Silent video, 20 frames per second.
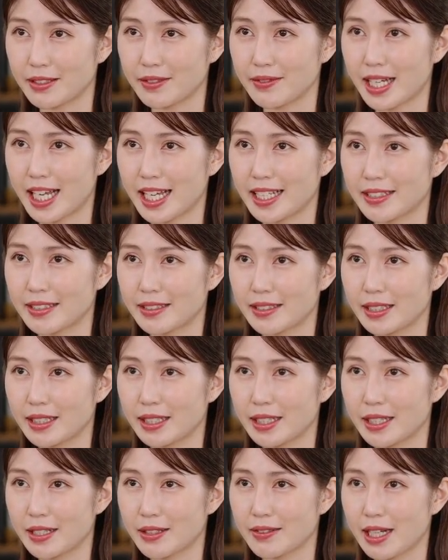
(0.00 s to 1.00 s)
Then,
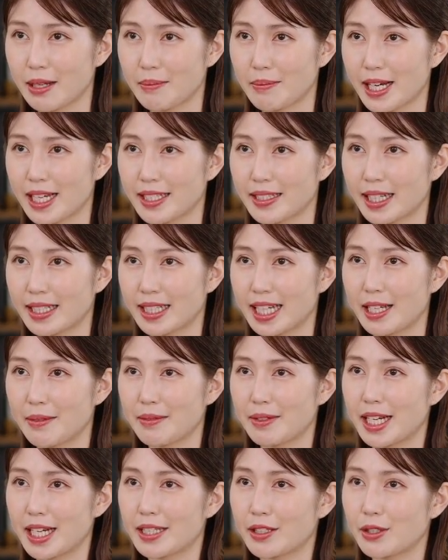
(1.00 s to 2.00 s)
they played the game
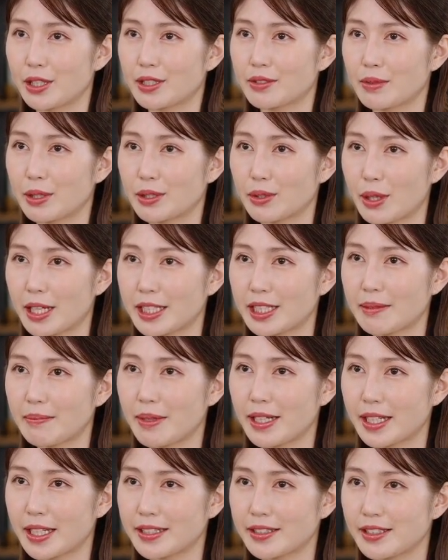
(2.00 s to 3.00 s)
Tetris for 20
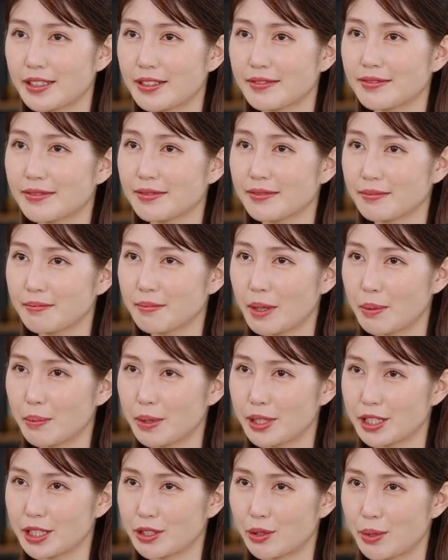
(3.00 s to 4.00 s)
minutes, but
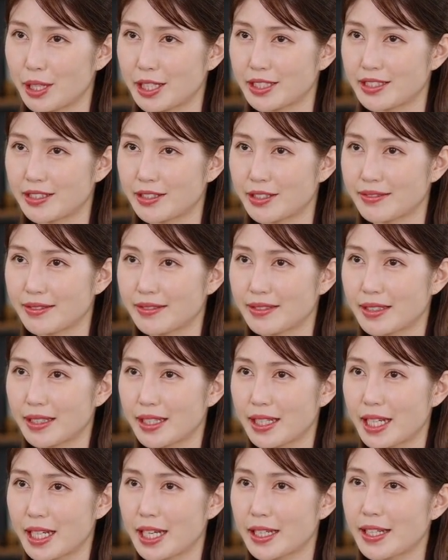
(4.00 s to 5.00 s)
with a twist.
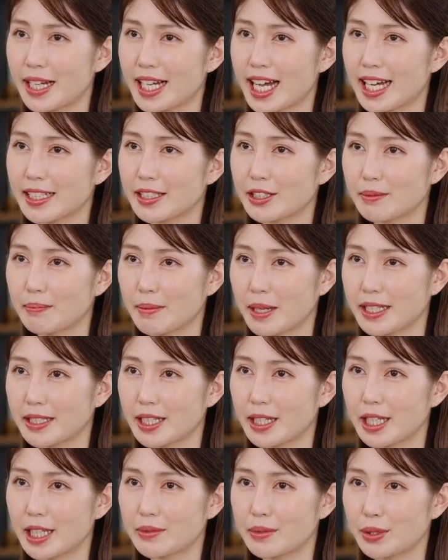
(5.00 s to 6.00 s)
They had to
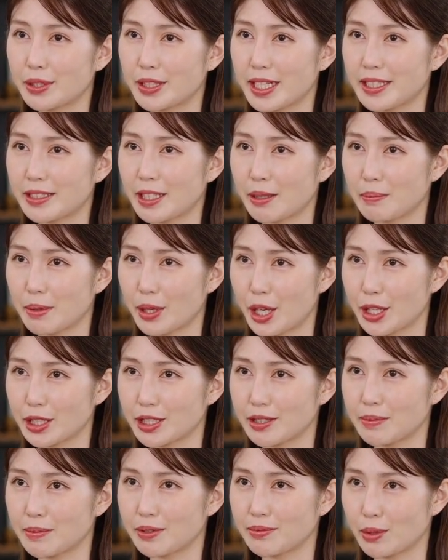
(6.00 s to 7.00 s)
mentally rotate the
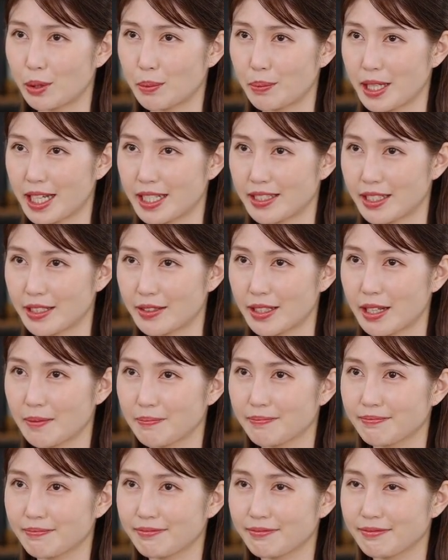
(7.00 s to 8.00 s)
blocks before placing them.
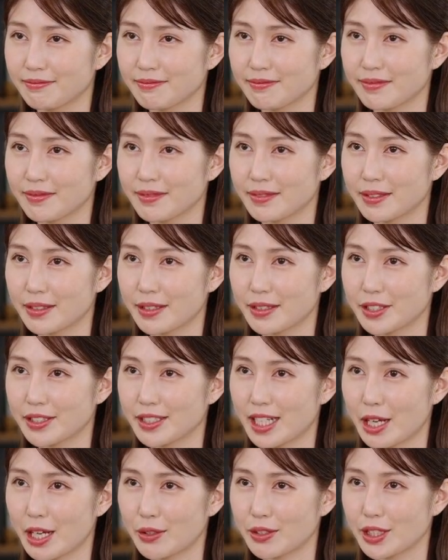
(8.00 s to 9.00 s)

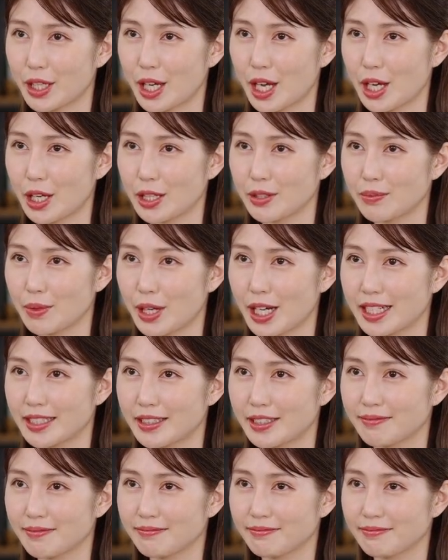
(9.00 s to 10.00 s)
Sounds odd,
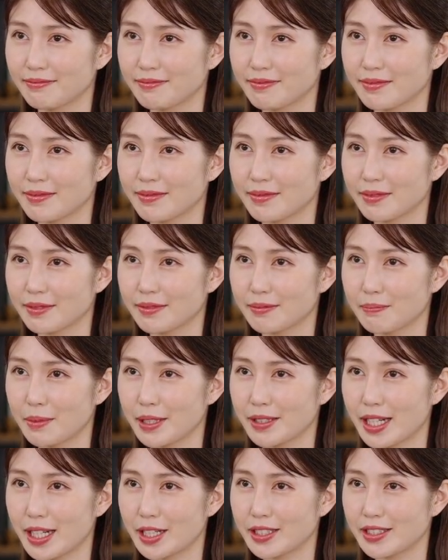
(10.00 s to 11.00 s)
right?
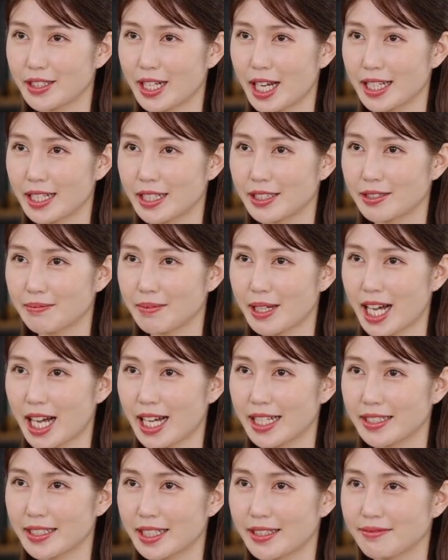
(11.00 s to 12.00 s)
But there's science
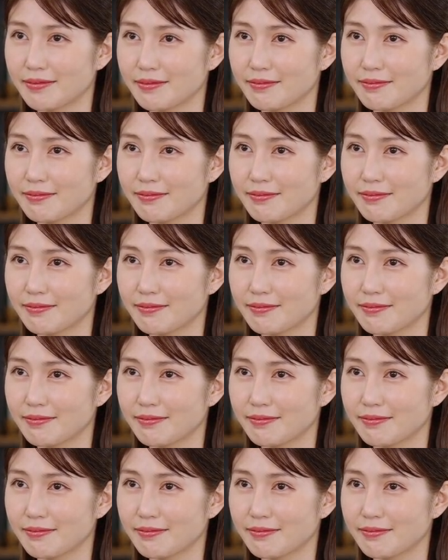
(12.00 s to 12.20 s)
behind it.